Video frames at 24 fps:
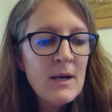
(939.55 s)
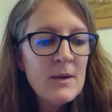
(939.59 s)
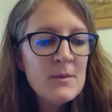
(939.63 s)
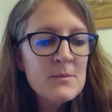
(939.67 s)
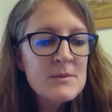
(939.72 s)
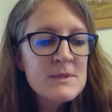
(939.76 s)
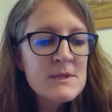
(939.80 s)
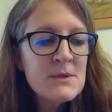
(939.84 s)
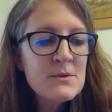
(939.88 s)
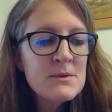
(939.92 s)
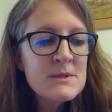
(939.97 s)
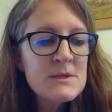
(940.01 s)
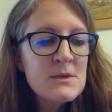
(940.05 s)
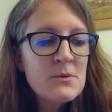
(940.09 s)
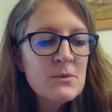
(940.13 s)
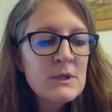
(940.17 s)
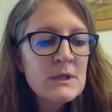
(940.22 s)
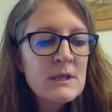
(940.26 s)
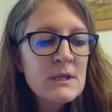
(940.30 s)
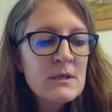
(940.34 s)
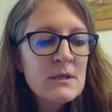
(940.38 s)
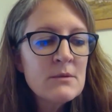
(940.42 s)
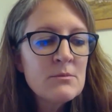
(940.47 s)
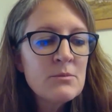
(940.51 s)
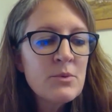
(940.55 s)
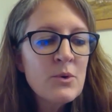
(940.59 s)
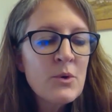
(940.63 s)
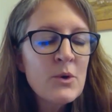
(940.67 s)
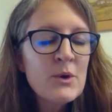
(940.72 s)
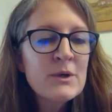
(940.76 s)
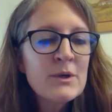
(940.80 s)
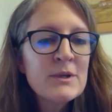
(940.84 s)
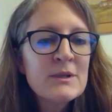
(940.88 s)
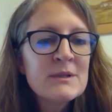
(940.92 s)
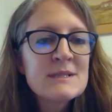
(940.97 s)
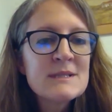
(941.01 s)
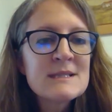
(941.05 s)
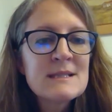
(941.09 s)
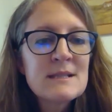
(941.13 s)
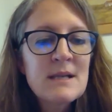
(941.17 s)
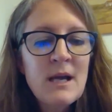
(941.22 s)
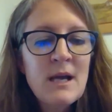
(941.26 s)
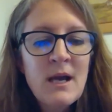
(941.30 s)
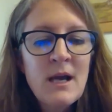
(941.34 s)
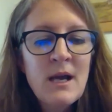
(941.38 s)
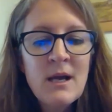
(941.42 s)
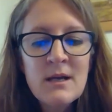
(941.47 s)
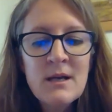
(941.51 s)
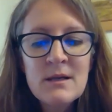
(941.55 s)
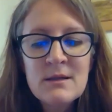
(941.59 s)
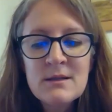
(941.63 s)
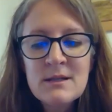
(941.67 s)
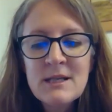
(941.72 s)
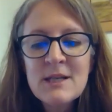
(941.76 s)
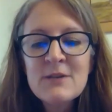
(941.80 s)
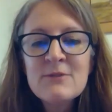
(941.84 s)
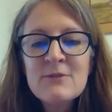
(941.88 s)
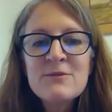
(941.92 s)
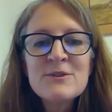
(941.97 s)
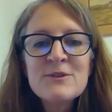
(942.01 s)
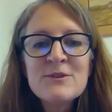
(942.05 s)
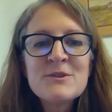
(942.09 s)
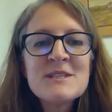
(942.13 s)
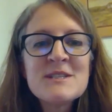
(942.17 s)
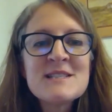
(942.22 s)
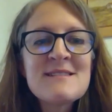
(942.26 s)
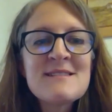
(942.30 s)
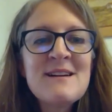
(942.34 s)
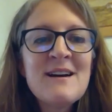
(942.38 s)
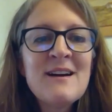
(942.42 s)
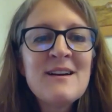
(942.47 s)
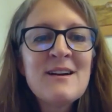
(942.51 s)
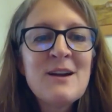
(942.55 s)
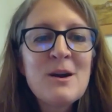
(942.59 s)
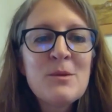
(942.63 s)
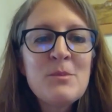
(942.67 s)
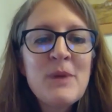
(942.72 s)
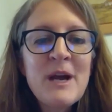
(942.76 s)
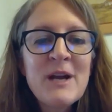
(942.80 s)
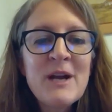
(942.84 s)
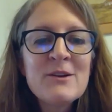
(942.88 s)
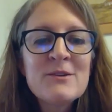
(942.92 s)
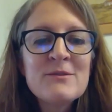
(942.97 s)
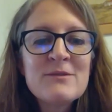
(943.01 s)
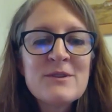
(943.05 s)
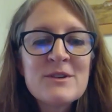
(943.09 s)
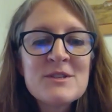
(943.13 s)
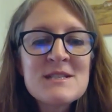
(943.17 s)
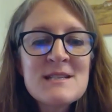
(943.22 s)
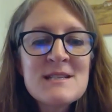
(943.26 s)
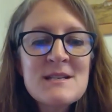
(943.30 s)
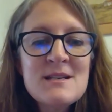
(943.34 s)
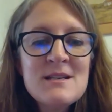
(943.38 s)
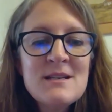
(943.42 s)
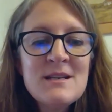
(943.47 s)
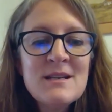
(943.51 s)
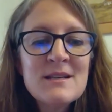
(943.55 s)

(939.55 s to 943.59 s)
So it's a really important influence on our biodiversity.